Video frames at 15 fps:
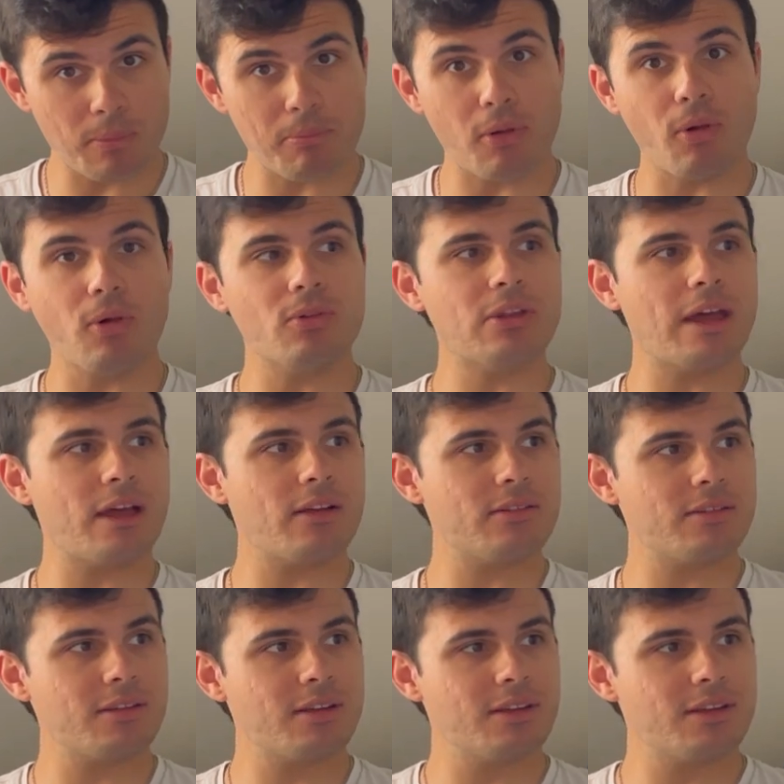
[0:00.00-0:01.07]
pull down
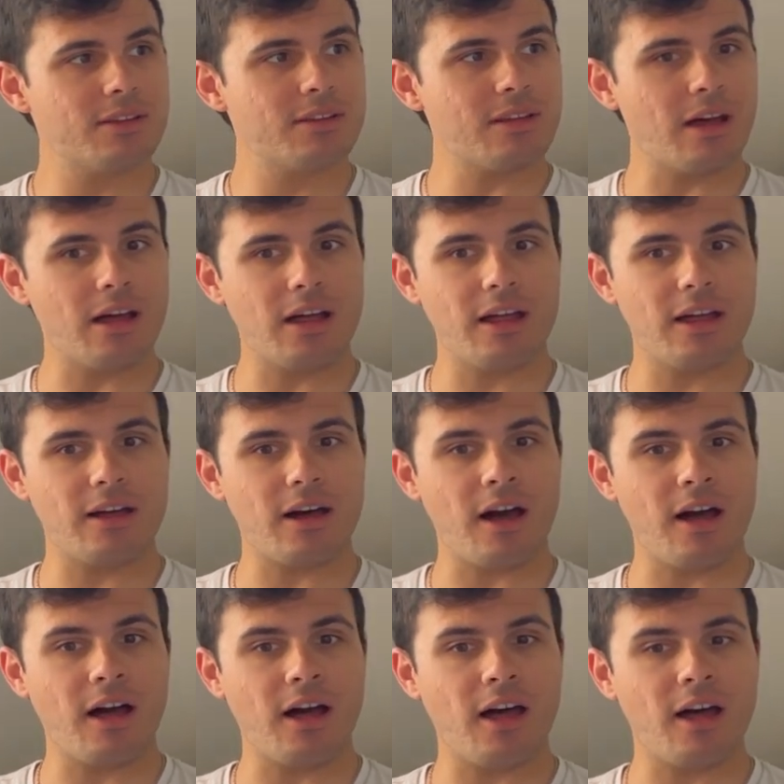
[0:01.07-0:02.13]

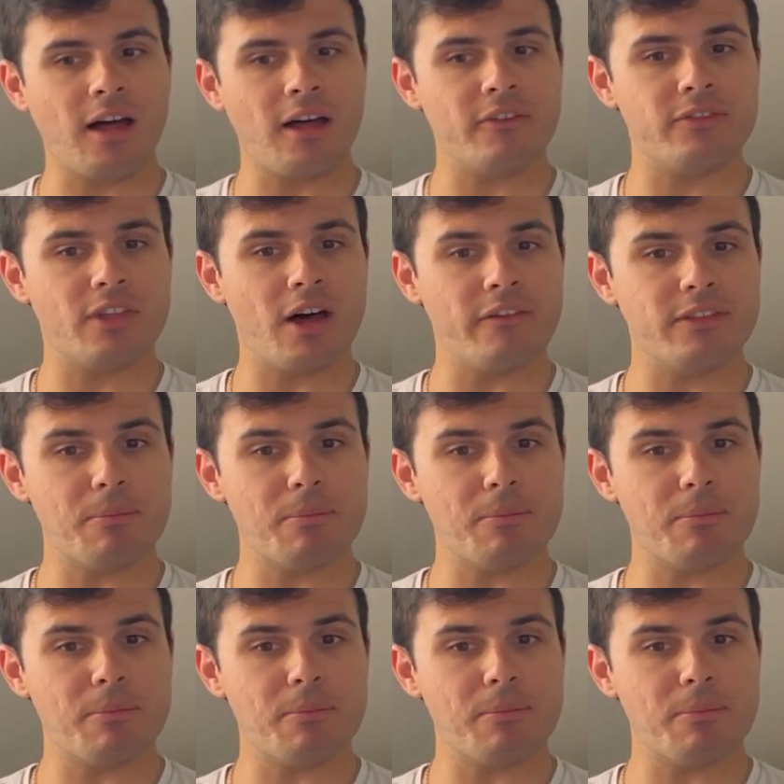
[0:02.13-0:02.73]
of